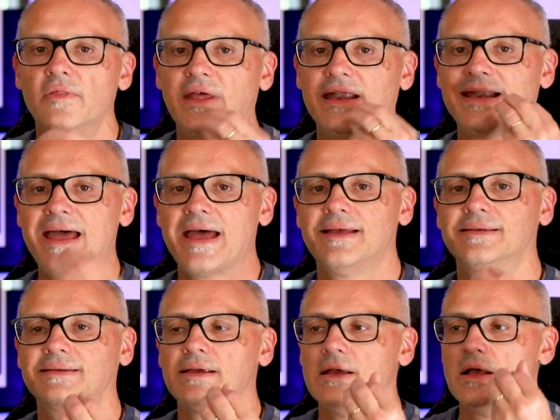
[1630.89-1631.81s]
that it
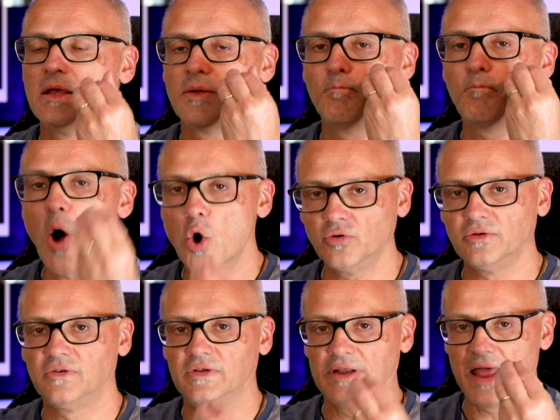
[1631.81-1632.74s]
has
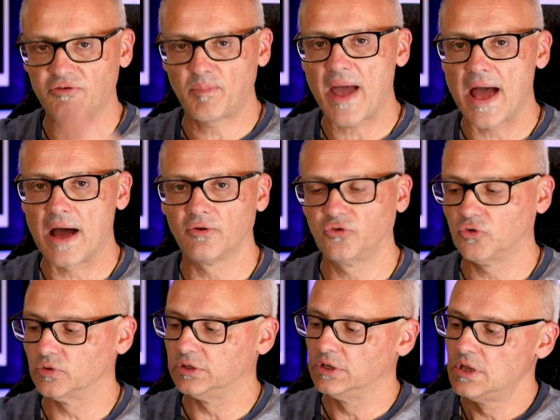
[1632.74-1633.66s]
potency, it has power
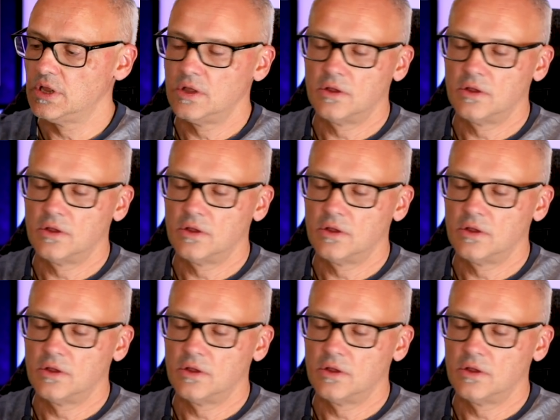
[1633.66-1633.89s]
to it.